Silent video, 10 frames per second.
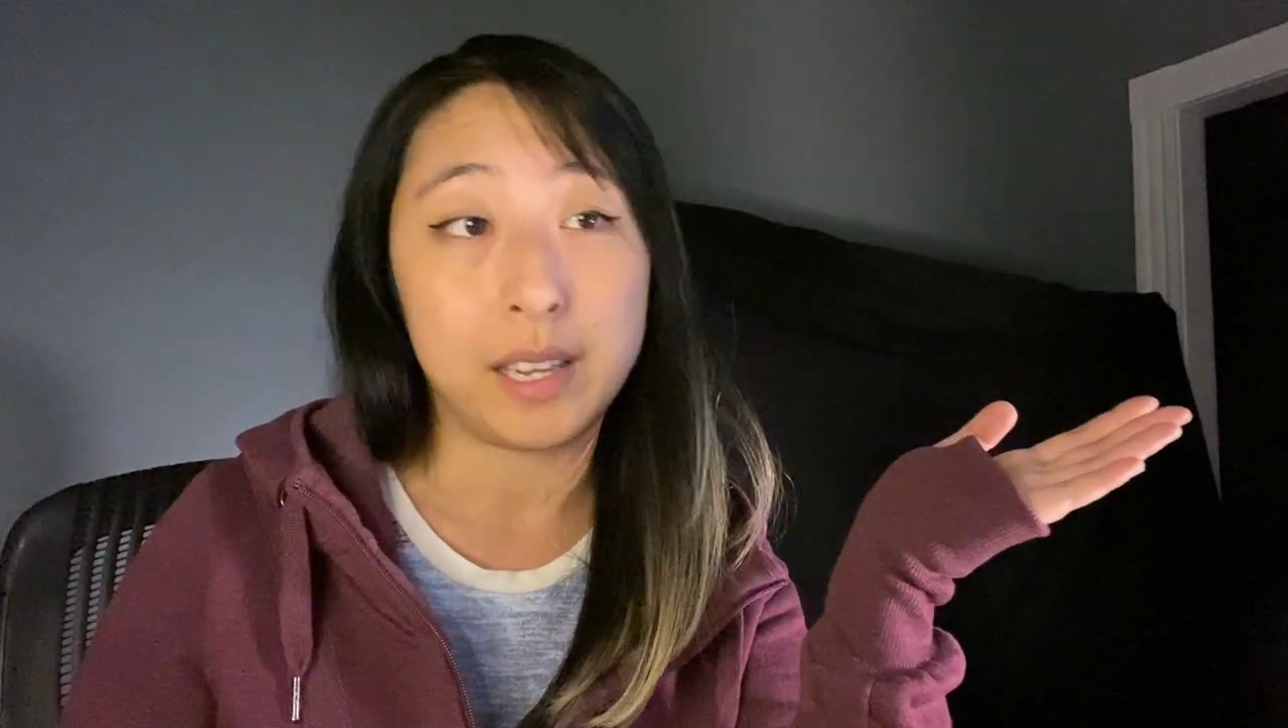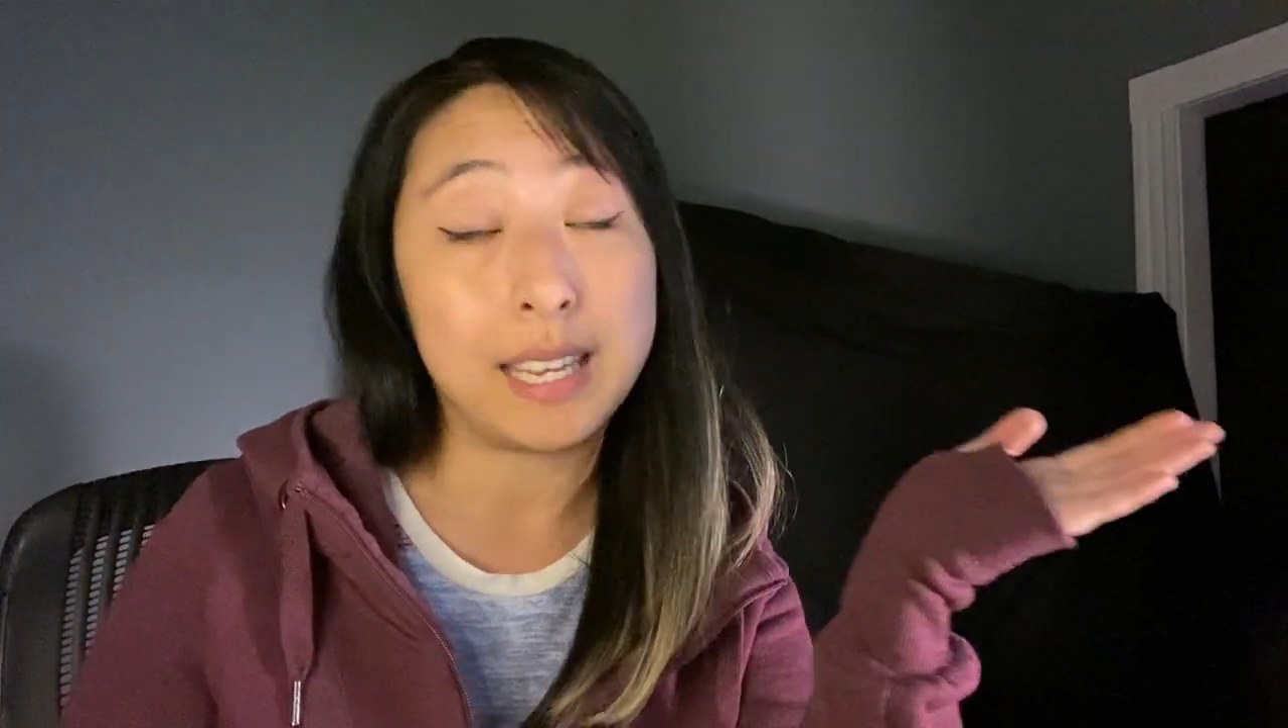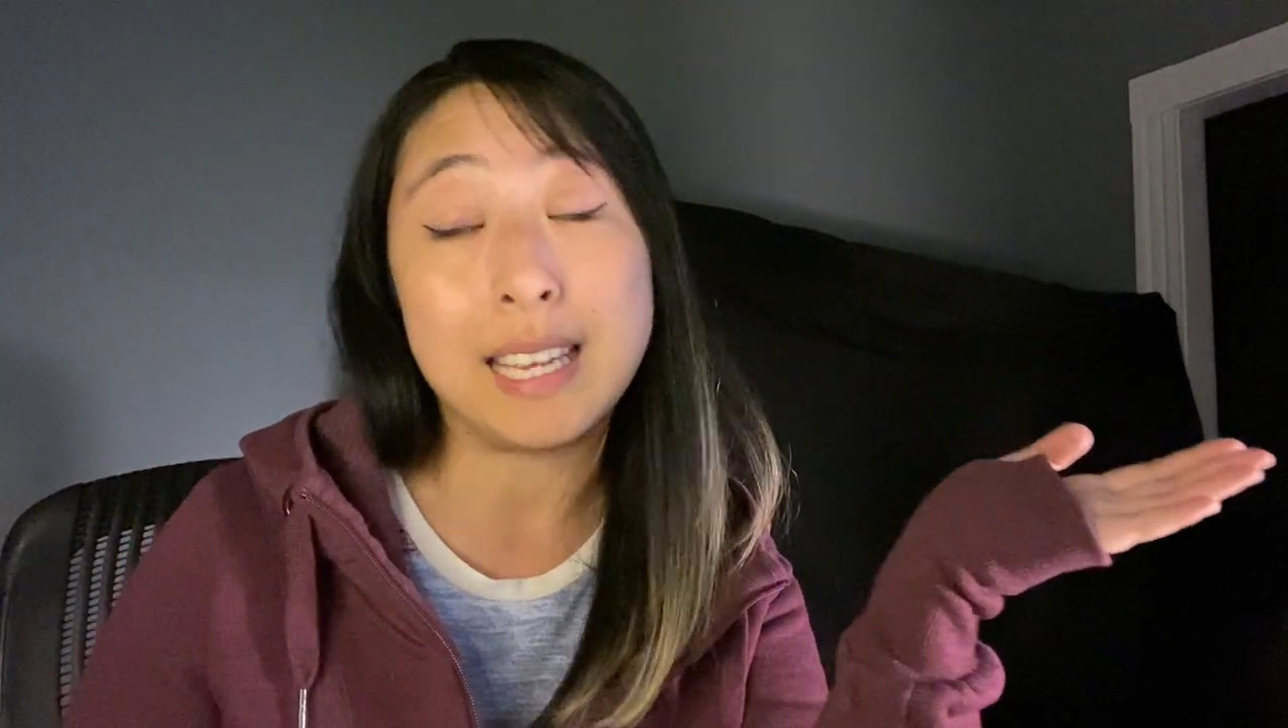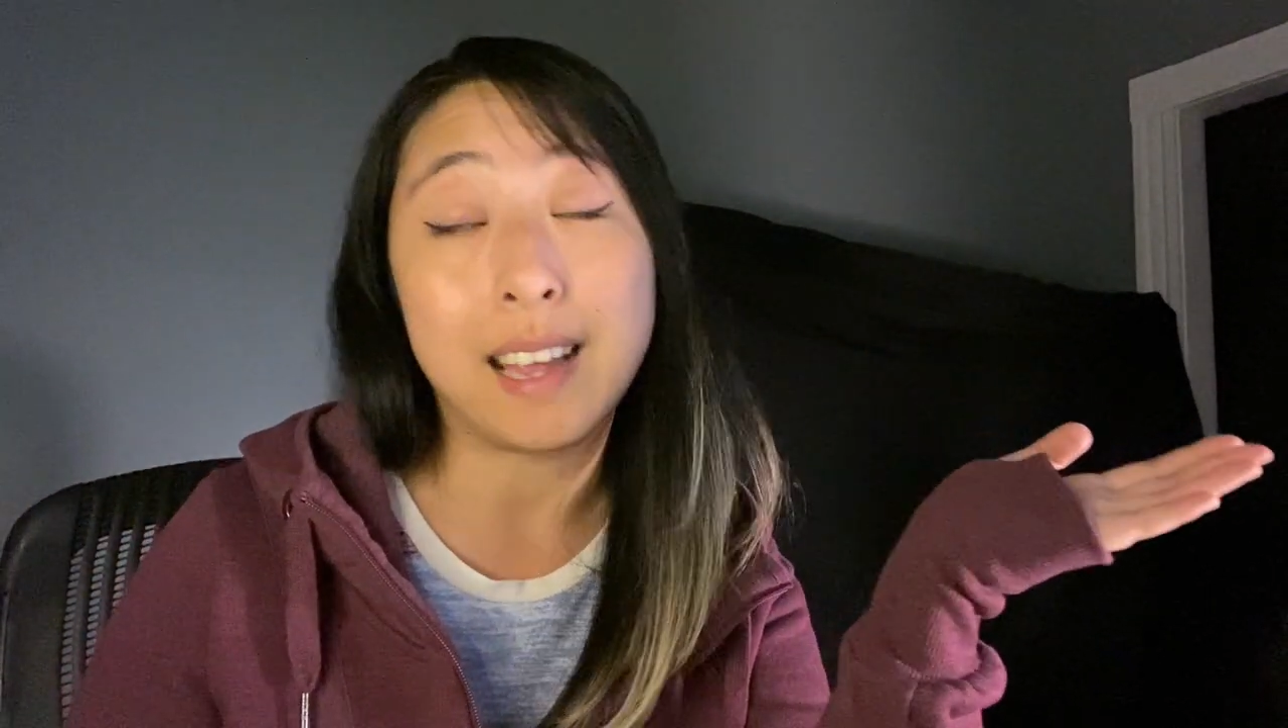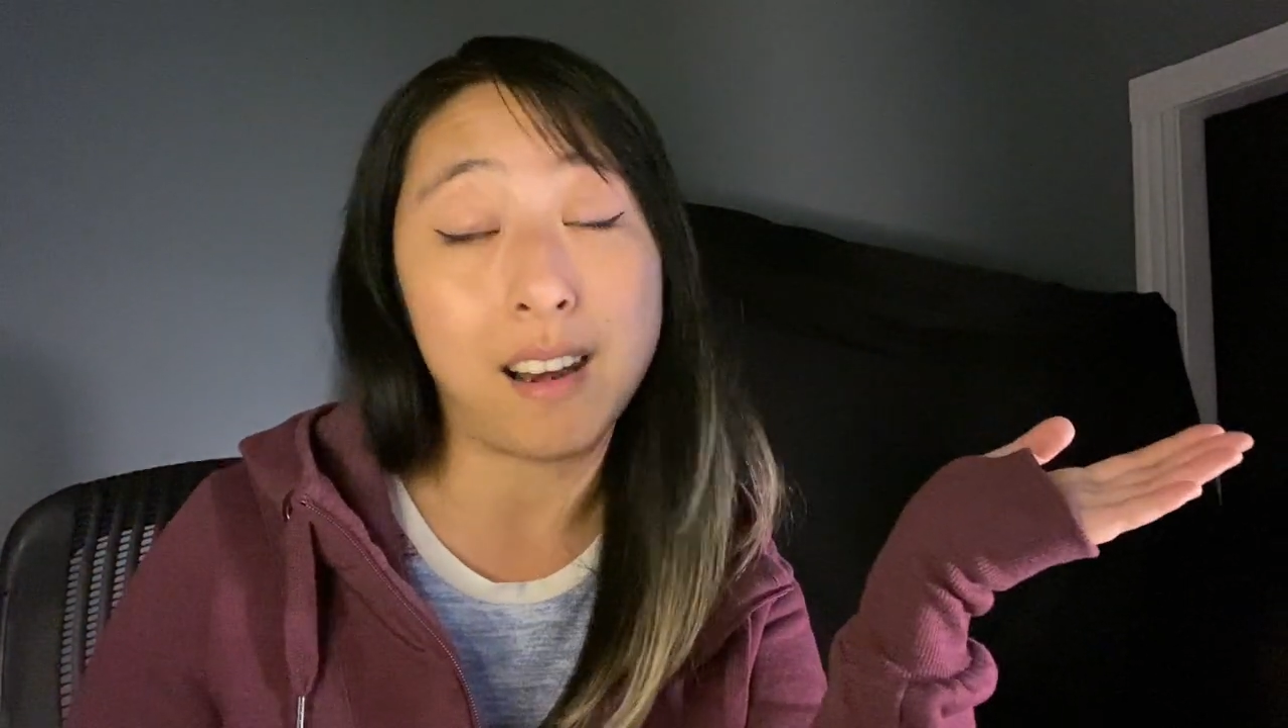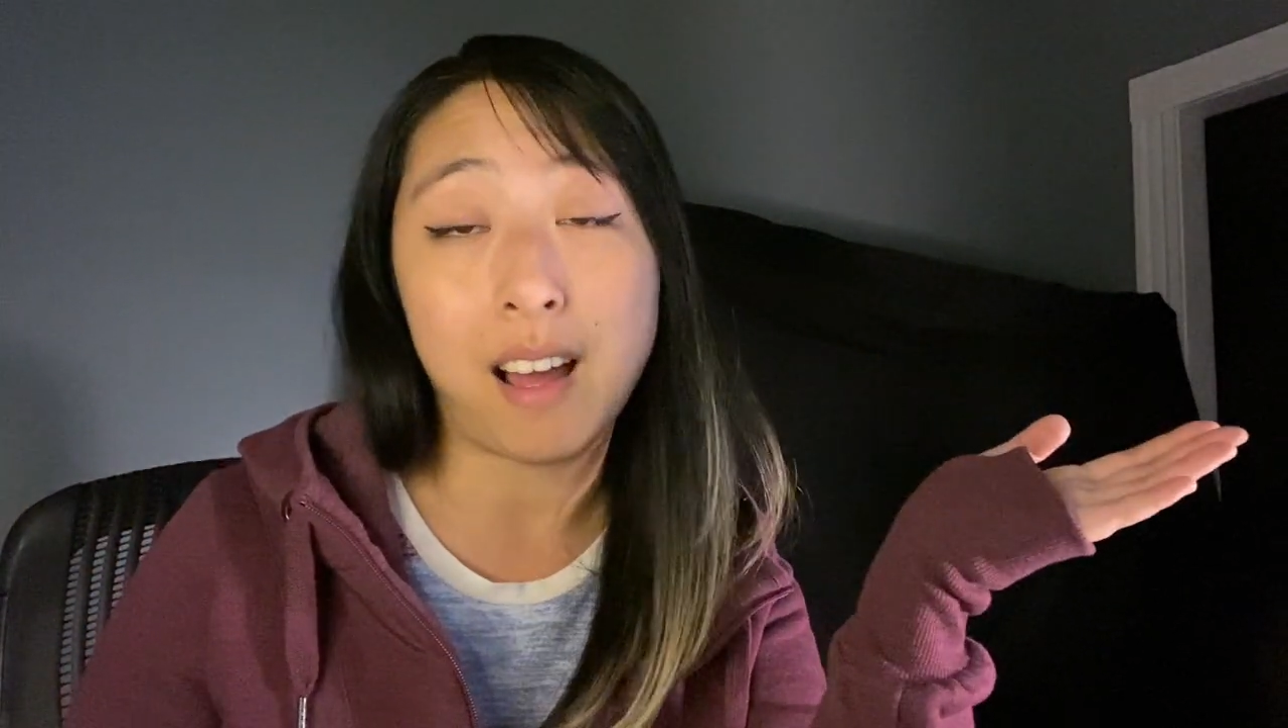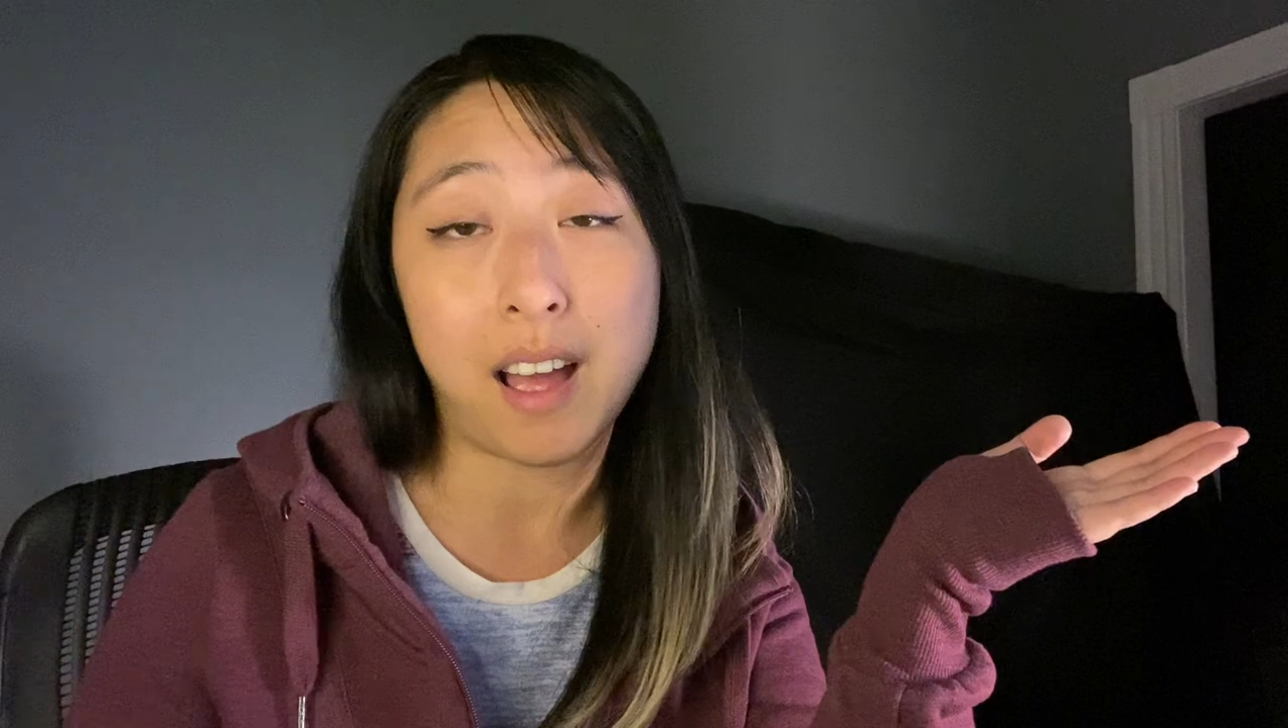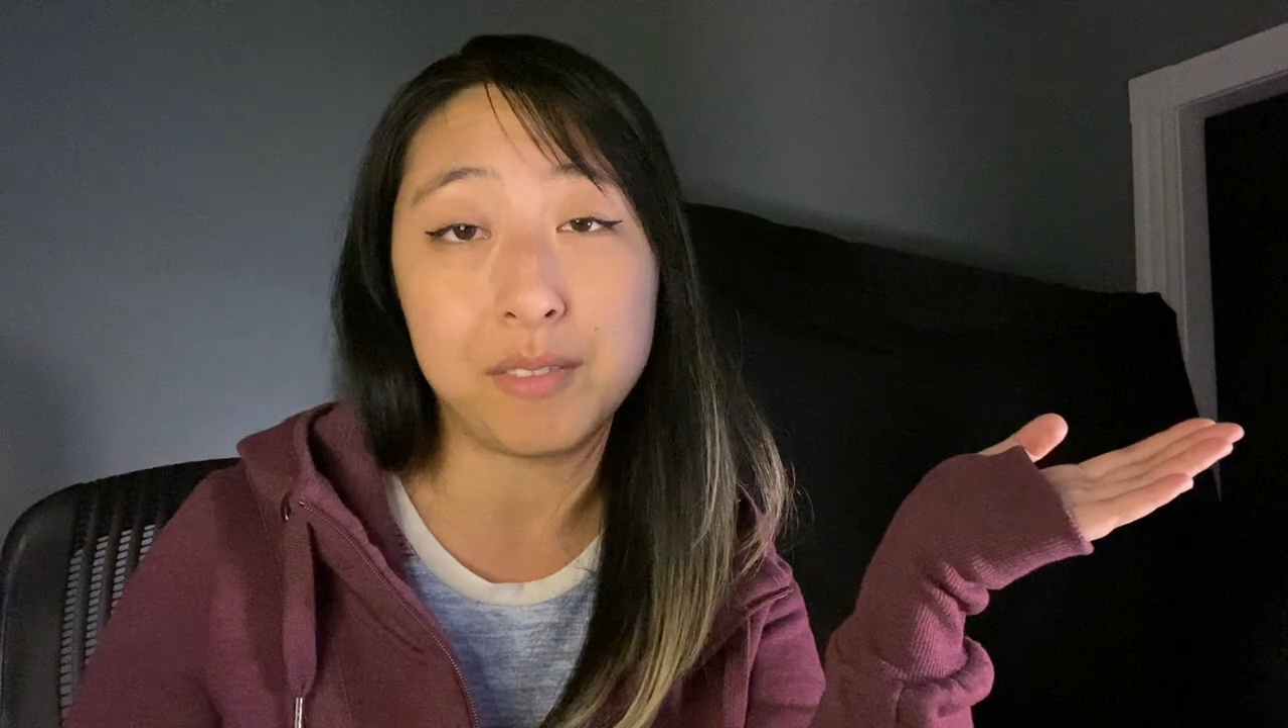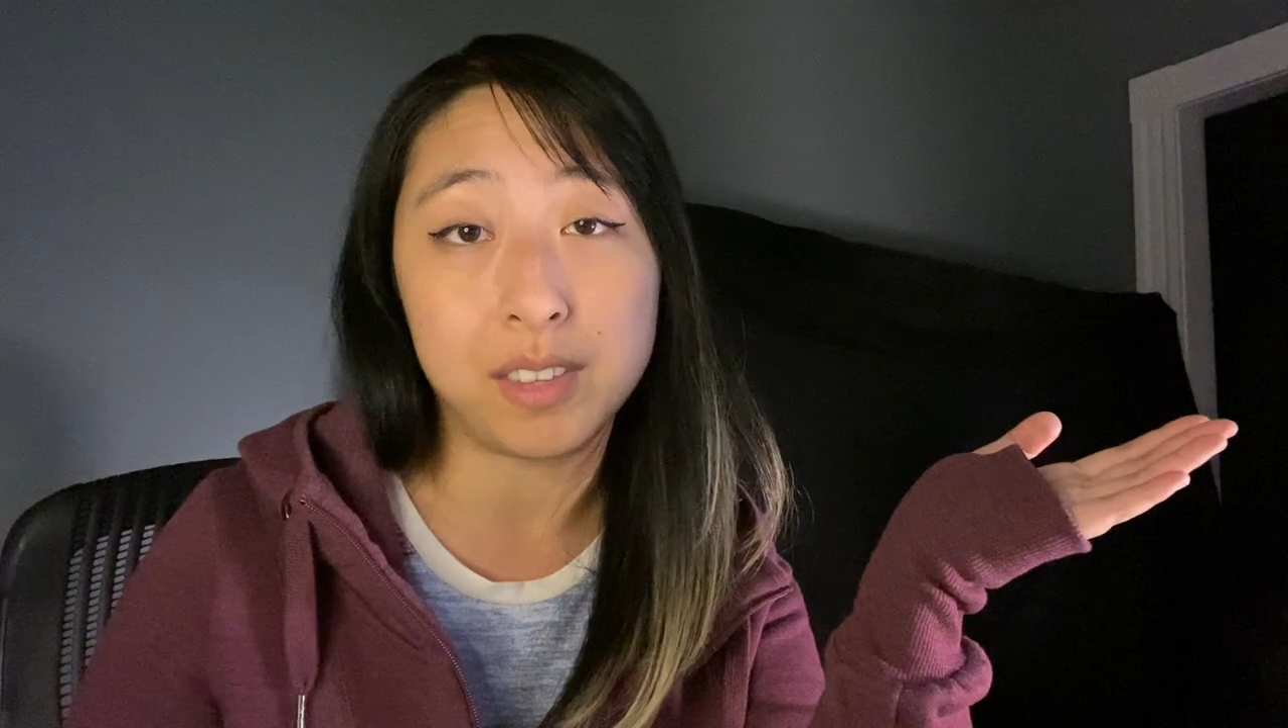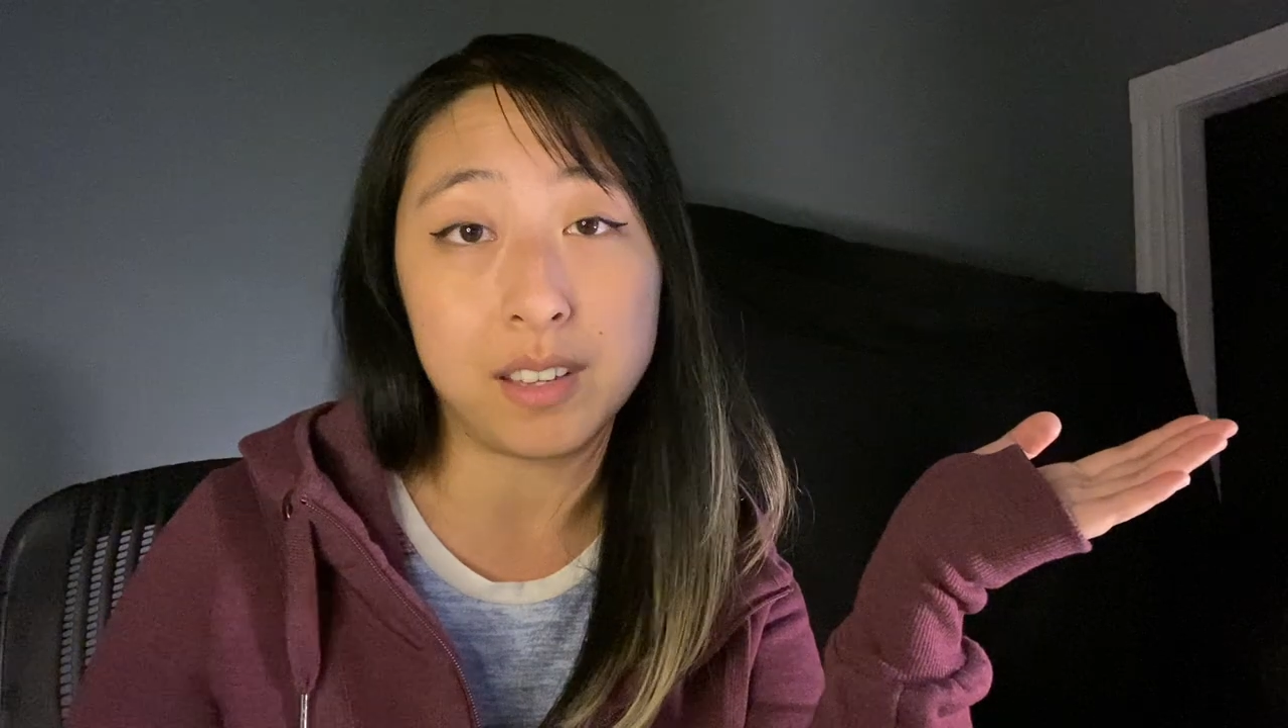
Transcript: he cannot have